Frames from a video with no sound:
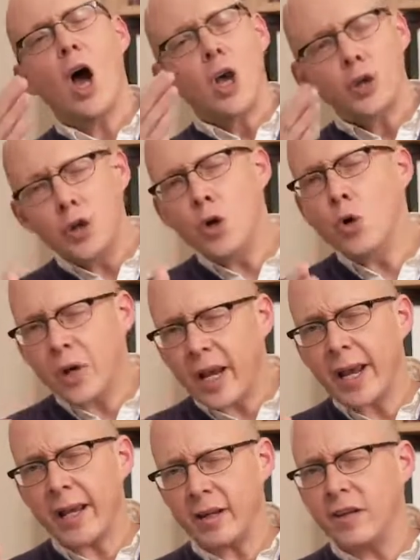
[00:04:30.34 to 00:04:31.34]
you
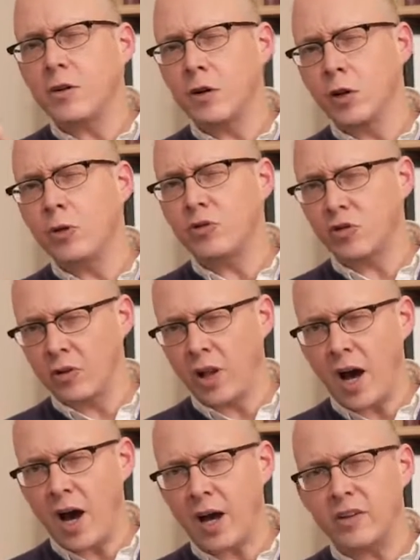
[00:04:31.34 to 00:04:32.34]
can include
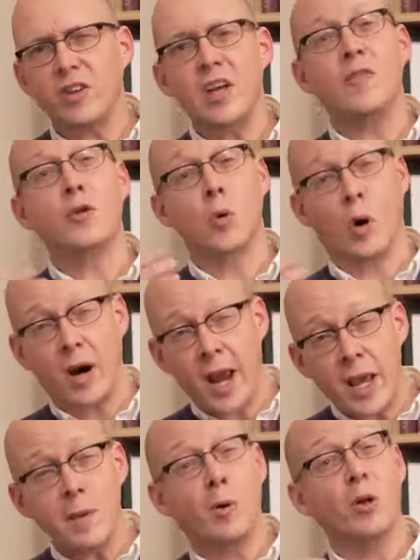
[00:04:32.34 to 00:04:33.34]
slides if you are
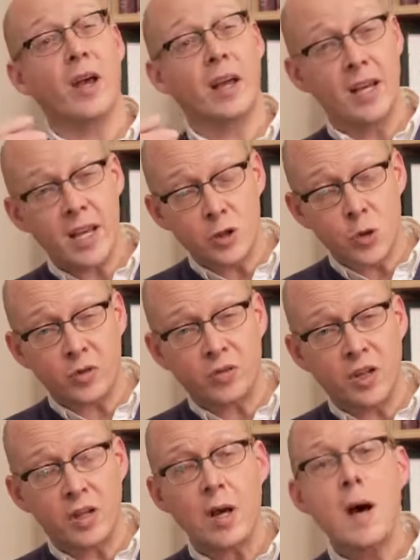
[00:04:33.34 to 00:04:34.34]
able and
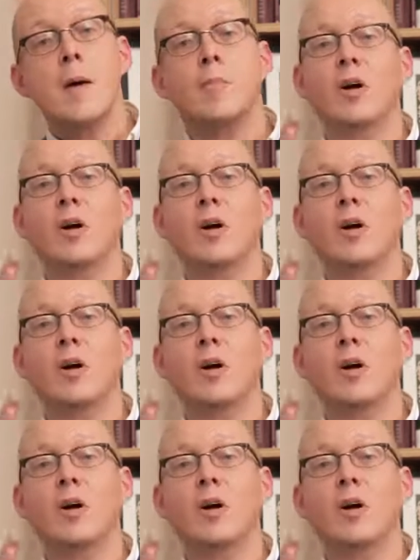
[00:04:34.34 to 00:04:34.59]
interested,